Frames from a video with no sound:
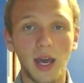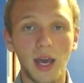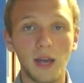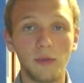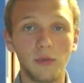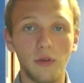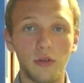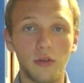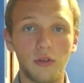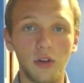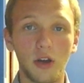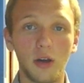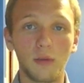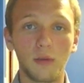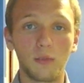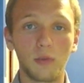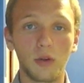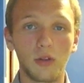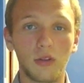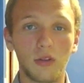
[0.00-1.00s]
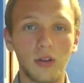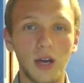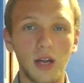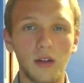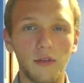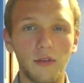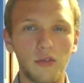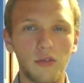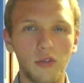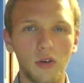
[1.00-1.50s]
and pushed up, which
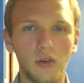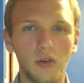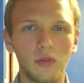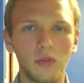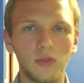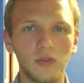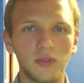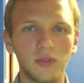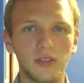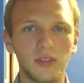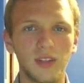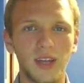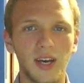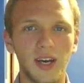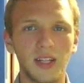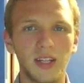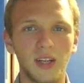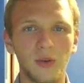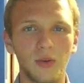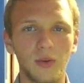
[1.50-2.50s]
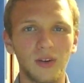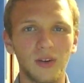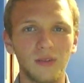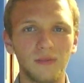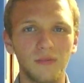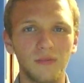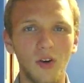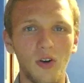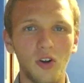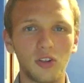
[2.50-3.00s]
kind of shows that they were
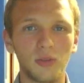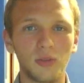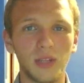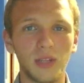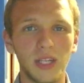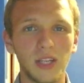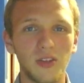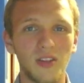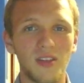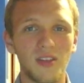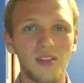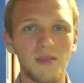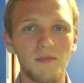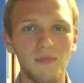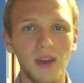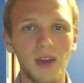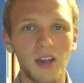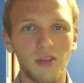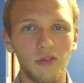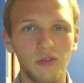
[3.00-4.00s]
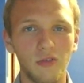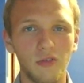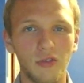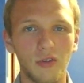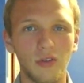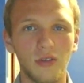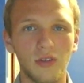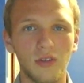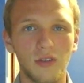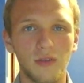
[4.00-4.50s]
ultimately just
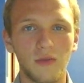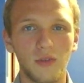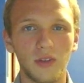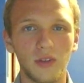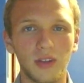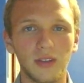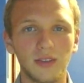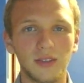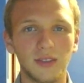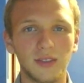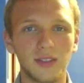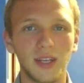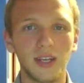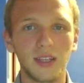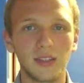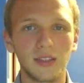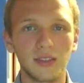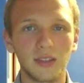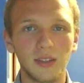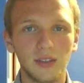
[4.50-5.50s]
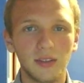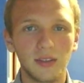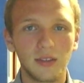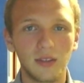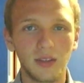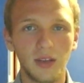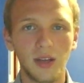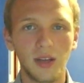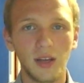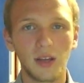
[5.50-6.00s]
messengers for the state
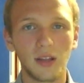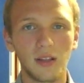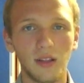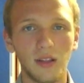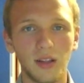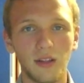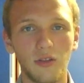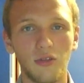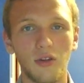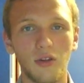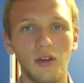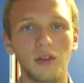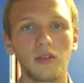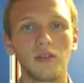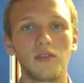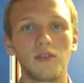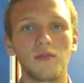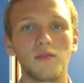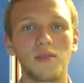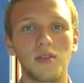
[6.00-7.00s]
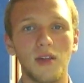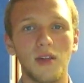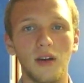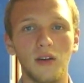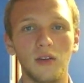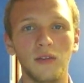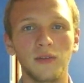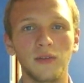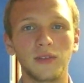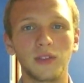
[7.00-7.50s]
legislators
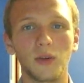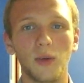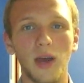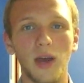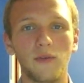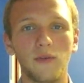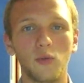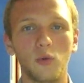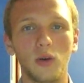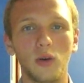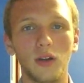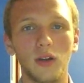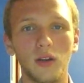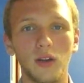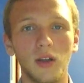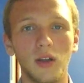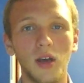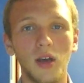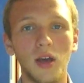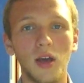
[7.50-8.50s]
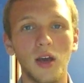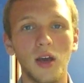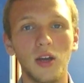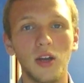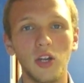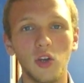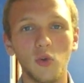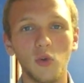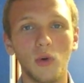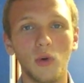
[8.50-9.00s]
themselves, so everyone
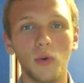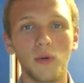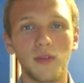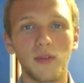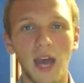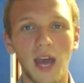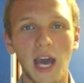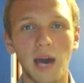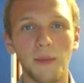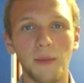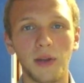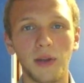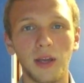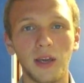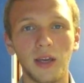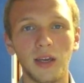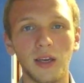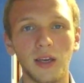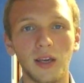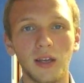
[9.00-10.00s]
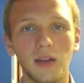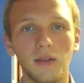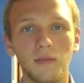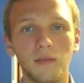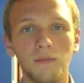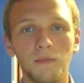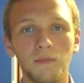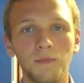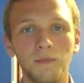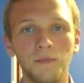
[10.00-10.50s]
knew what was happening and